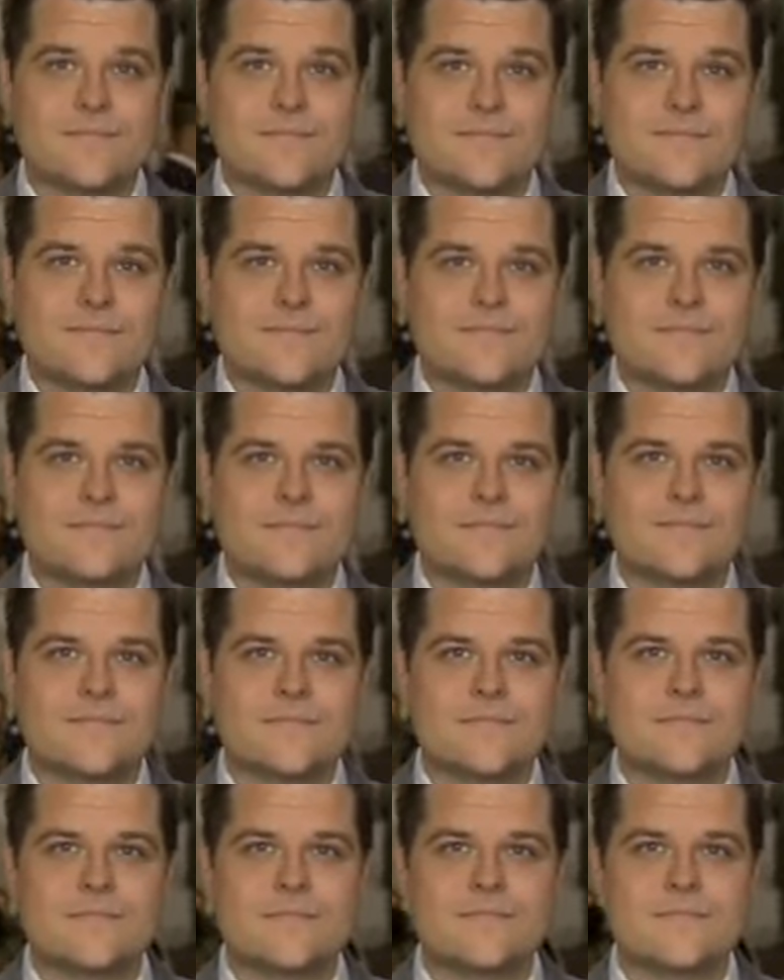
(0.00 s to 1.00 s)

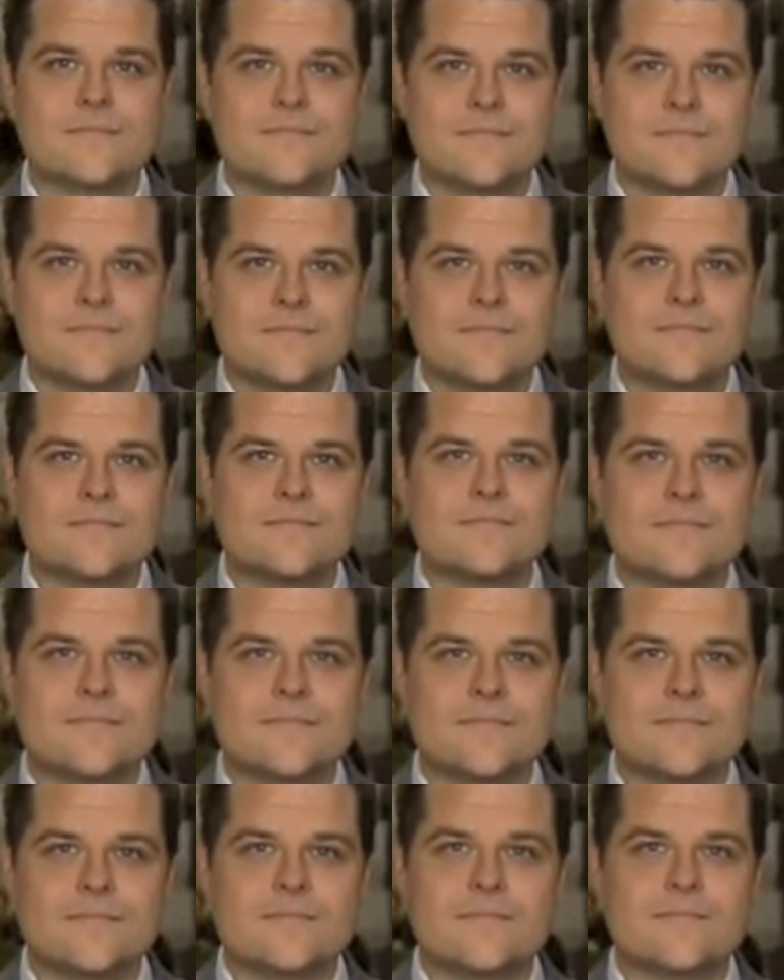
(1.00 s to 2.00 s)

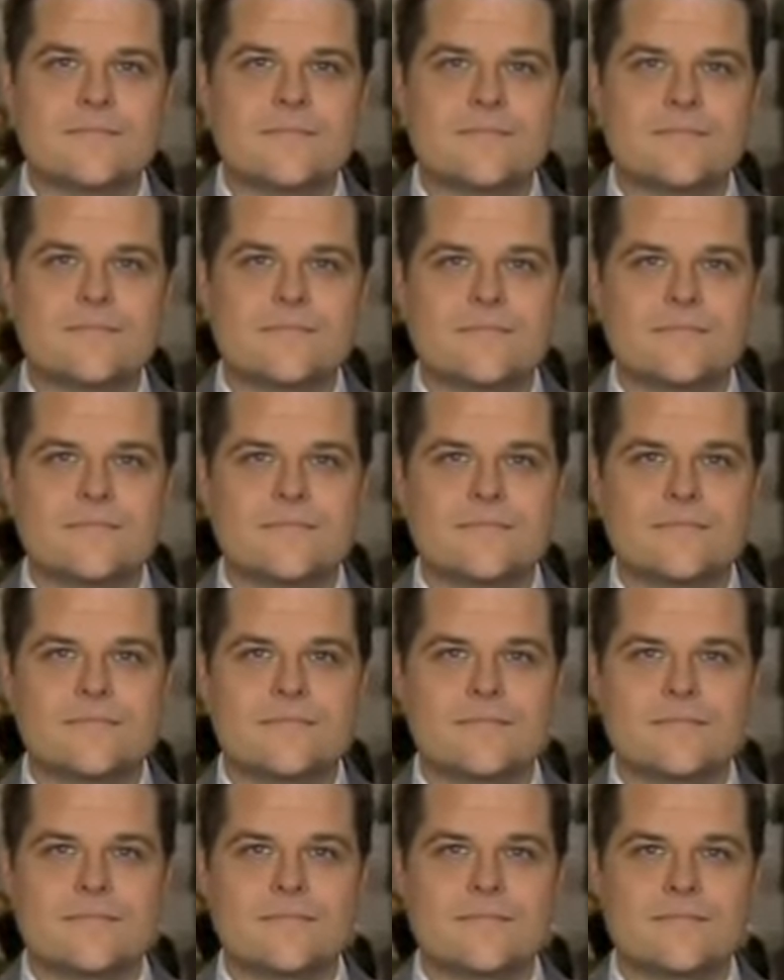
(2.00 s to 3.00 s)

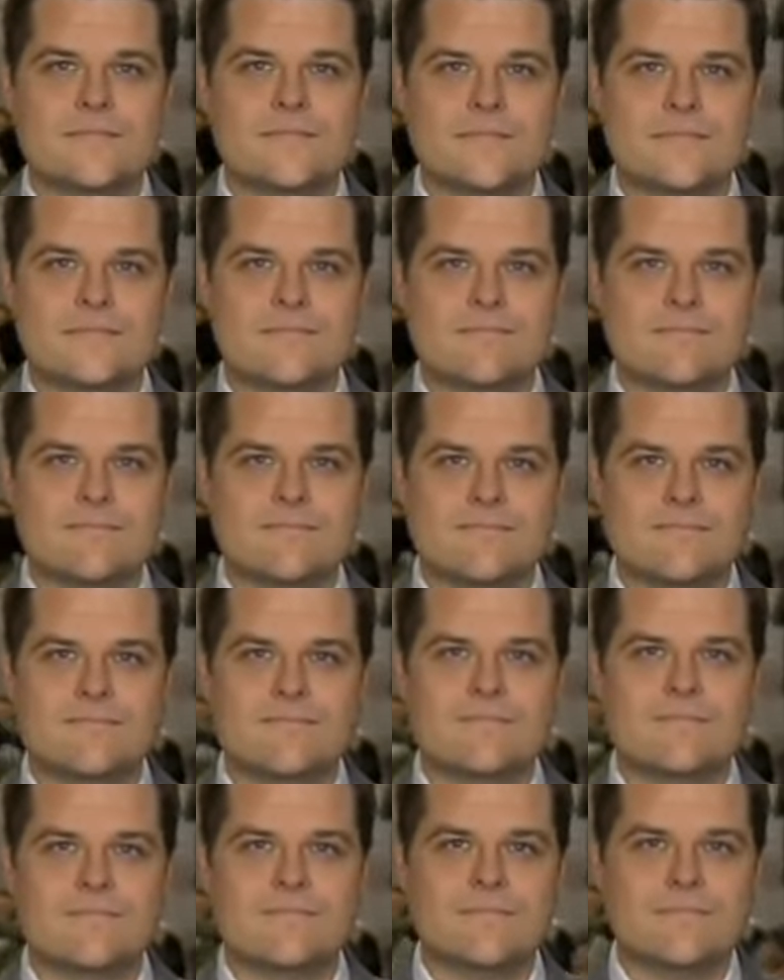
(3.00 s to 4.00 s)

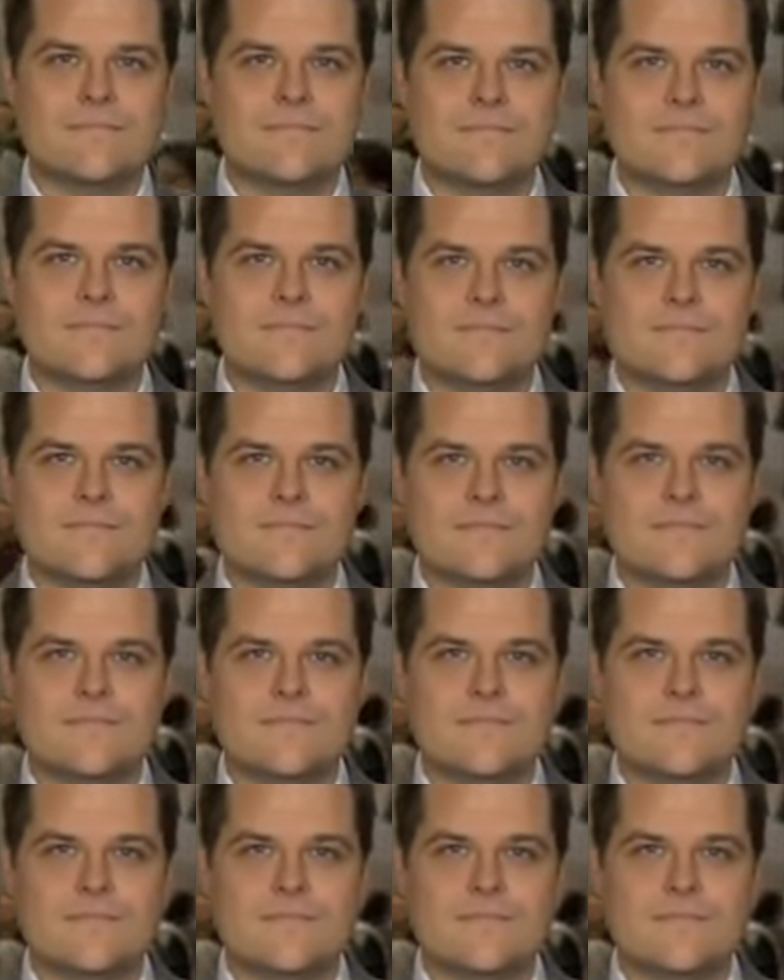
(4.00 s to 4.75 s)
The person shown says nothing.